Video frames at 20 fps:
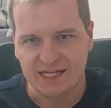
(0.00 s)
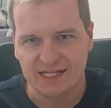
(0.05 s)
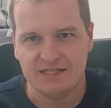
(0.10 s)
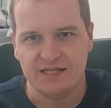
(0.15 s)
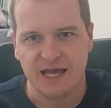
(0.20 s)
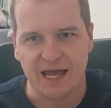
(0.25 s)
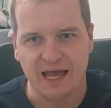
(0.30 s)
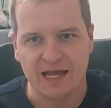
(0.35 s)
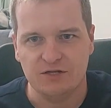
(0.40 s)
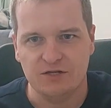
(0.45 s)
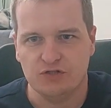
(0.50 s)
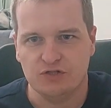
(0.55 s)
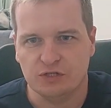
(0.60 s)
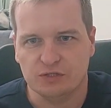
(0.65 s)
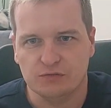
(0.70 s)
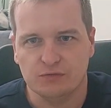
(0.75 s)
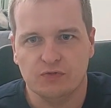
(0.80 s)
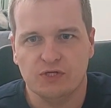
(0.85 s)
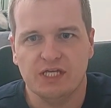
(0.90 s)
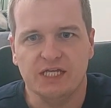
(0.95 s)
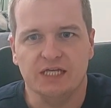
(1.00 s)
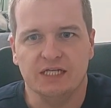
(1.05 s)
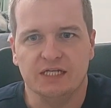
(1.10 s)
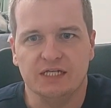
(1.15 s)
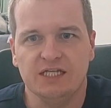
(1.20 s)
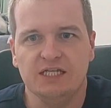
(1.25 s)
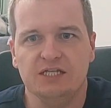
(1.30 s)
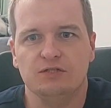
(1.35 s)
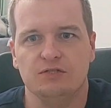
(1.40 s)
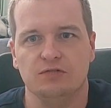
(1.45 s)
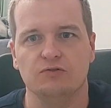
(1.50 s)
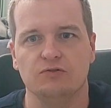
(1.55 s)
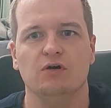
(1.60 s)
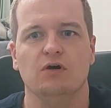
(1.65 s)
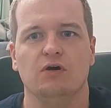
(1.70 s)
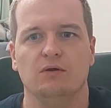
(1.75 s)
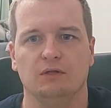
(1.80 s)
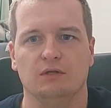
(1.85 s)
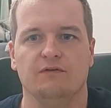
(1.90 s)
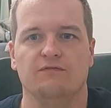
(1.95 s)
did the ancient Greek need to
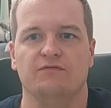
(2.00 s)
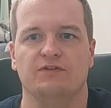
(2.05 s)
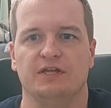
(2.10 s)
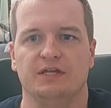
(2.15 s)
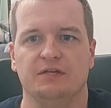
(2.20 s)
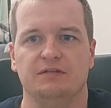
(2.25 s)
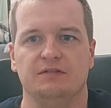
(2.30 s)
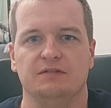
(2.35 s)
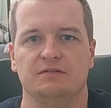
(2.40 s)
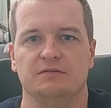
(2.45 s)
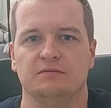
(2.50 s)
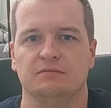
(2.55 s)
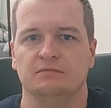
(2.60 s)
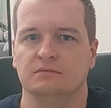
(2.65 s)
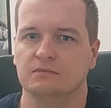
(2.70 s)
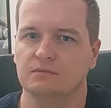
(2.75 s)
know all of this?